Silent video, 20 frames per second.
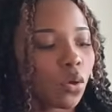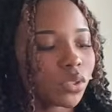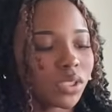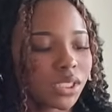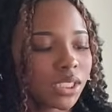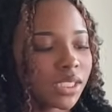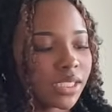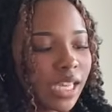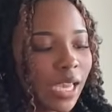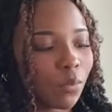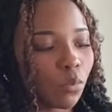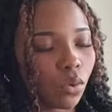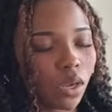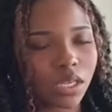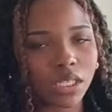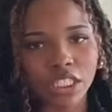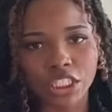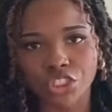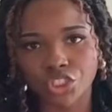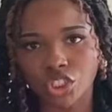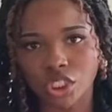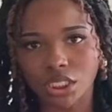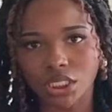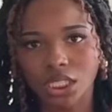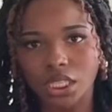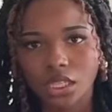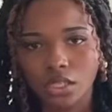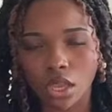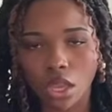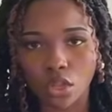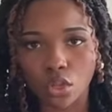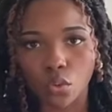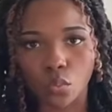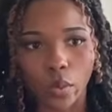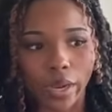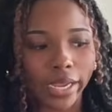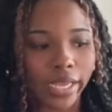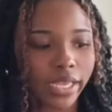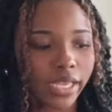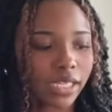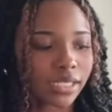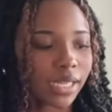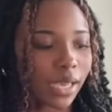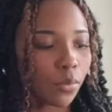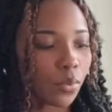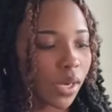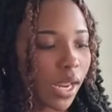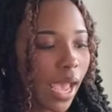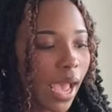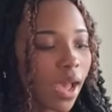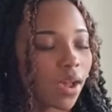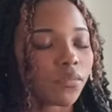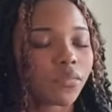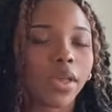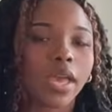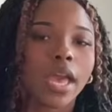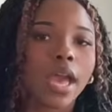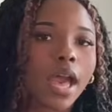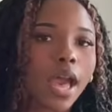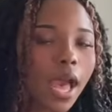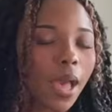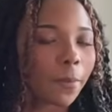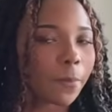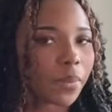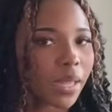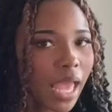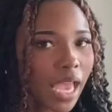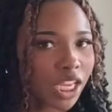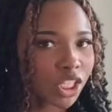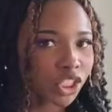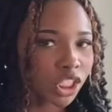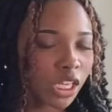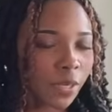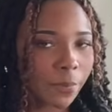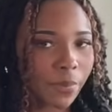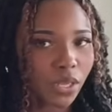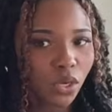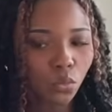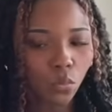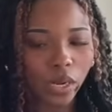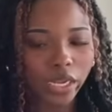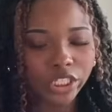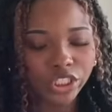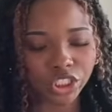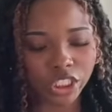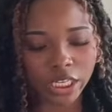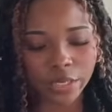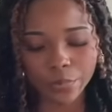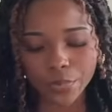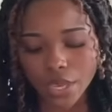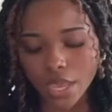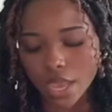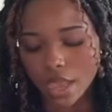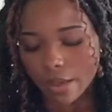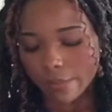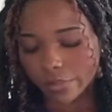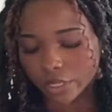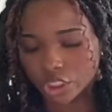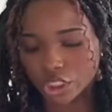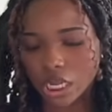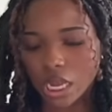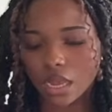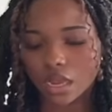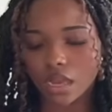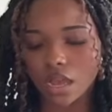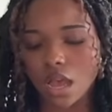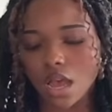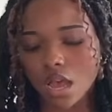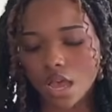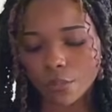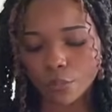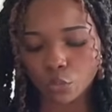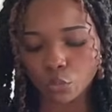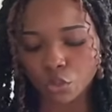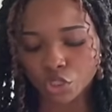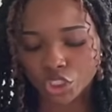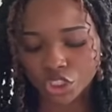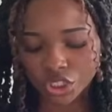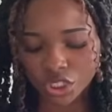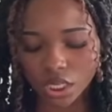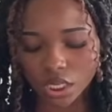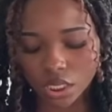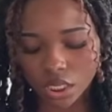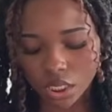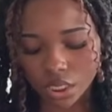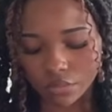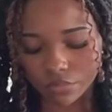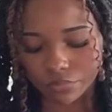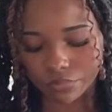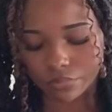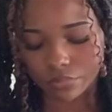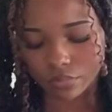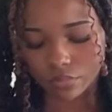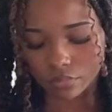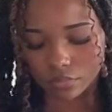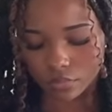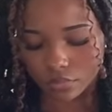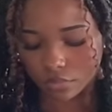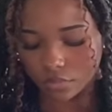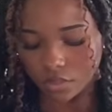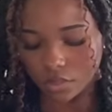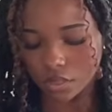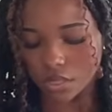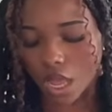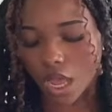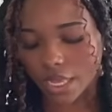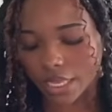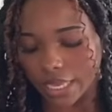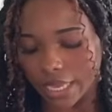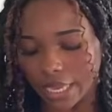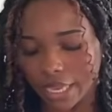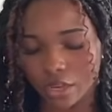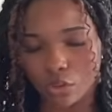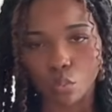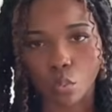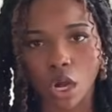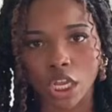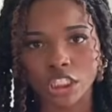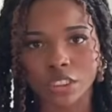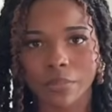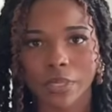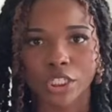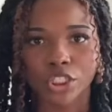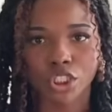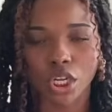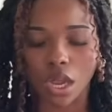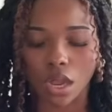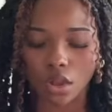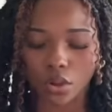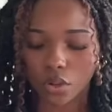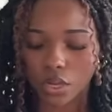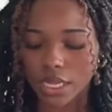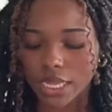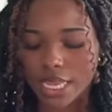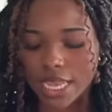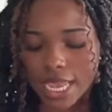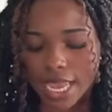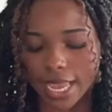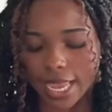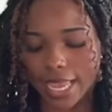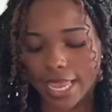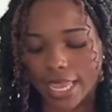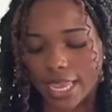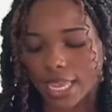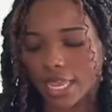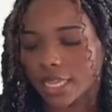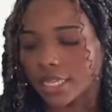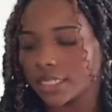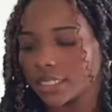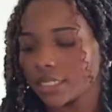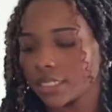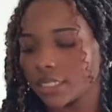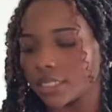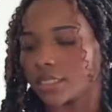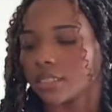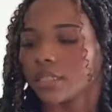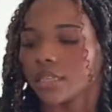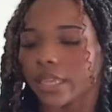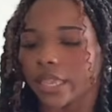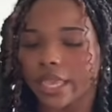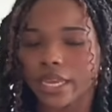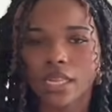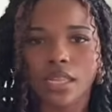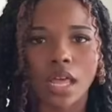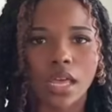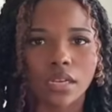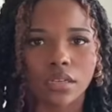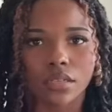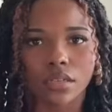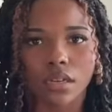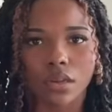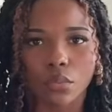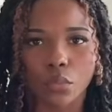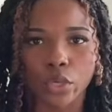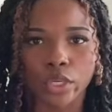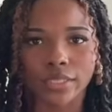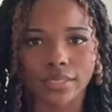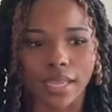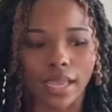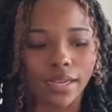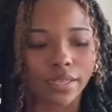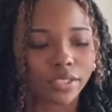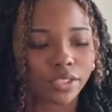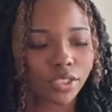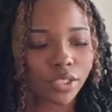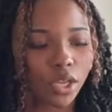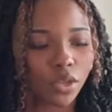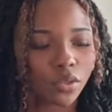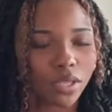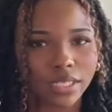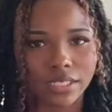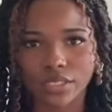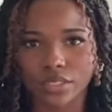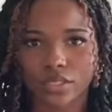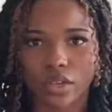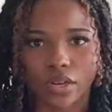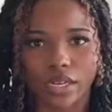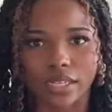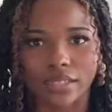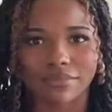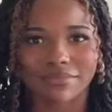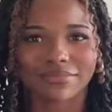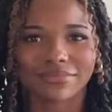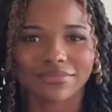It's the same one, it's just in the color white because I want to have a black sheep and a white sheep. But yeah, we're just gonna lock in, watch my show, and get a lot of work done. So let's start.